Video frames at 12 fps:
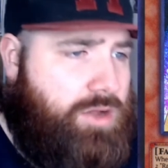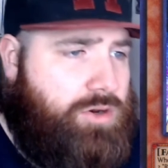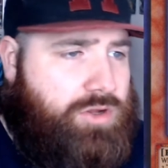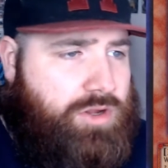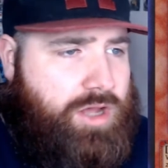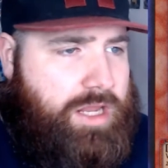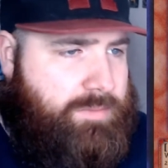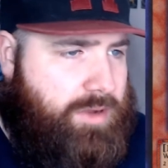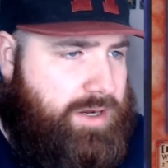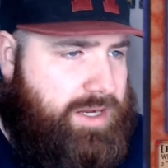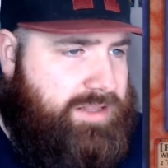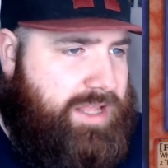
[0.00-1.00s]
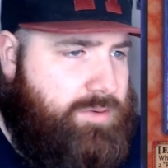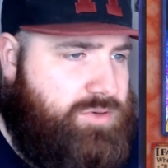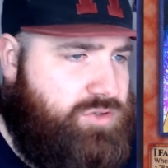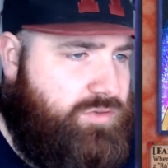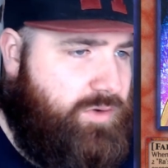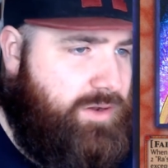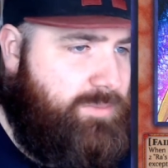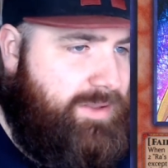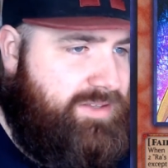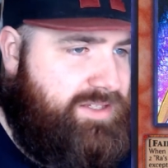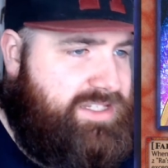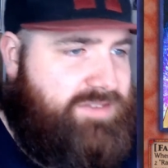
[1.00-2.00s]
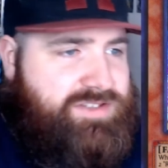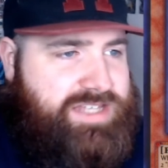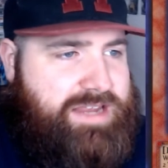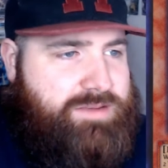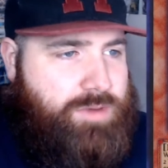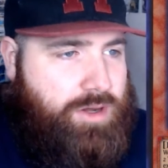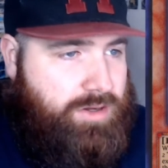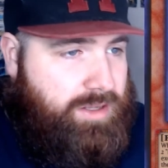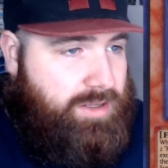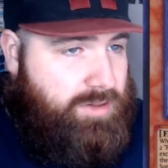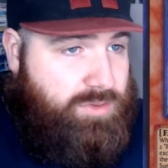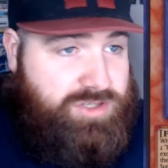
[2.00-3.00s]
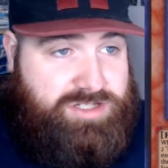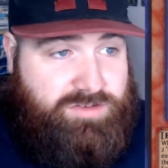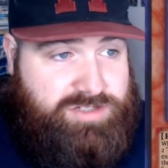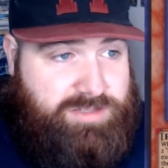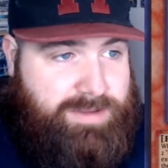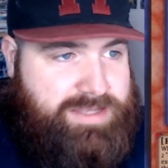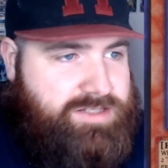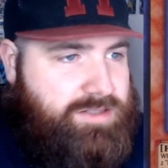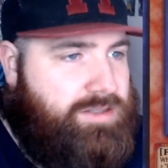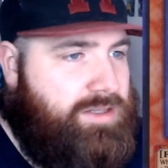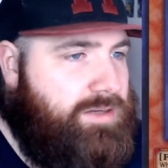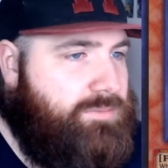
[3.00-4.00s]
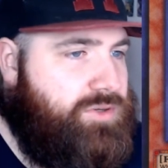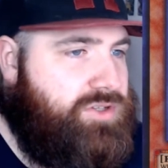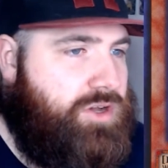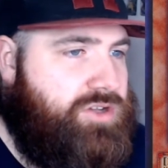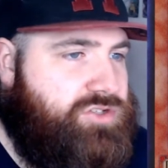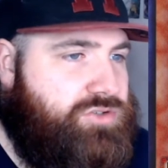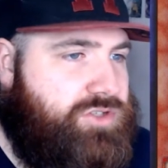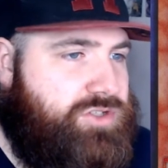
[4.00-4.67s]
in Card Market, and they were sort of around about the 7 to 8 mark, which is obviously better, but not as good as